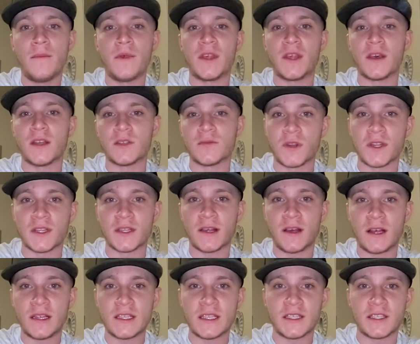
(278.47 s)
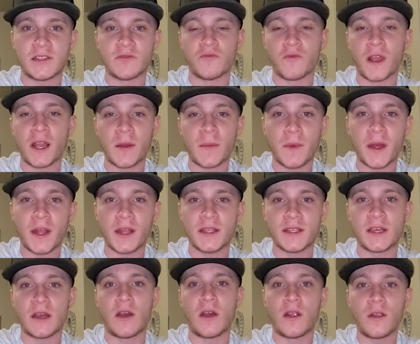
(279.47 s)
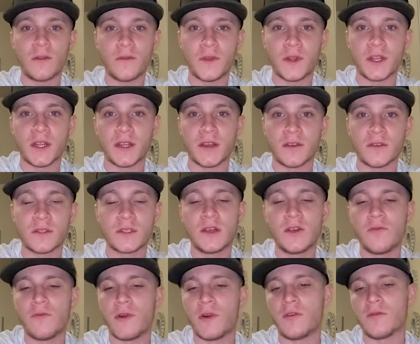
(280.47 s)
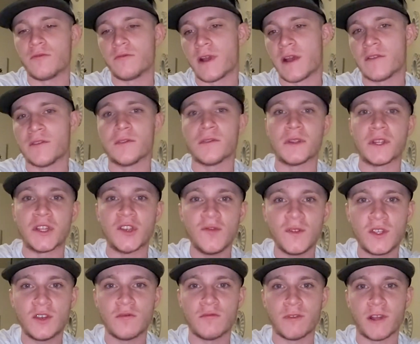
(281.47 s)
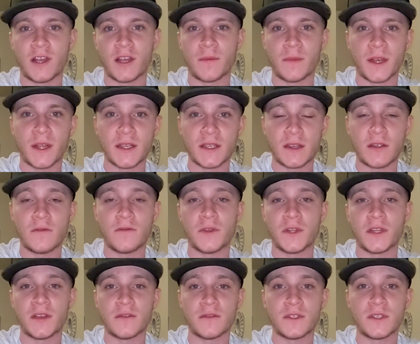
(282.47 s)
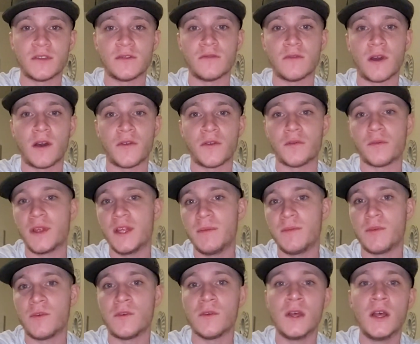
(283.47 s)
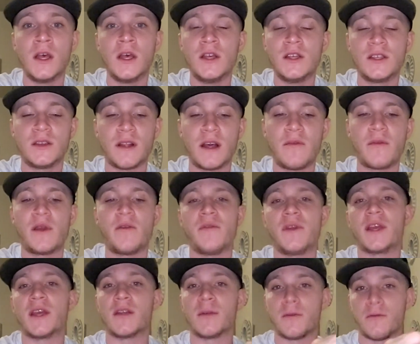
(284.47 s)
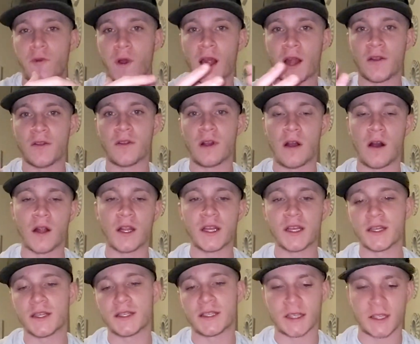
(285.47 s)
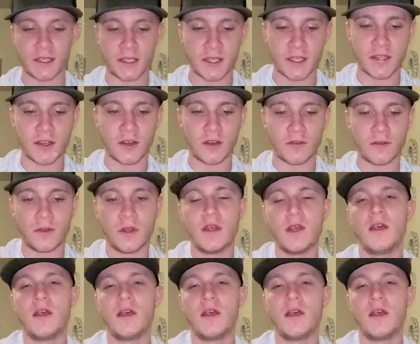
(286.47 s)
because what it does is it recommends our videos, well rather YouTube recommends our videos to other people so that way we get a wider audience and you know,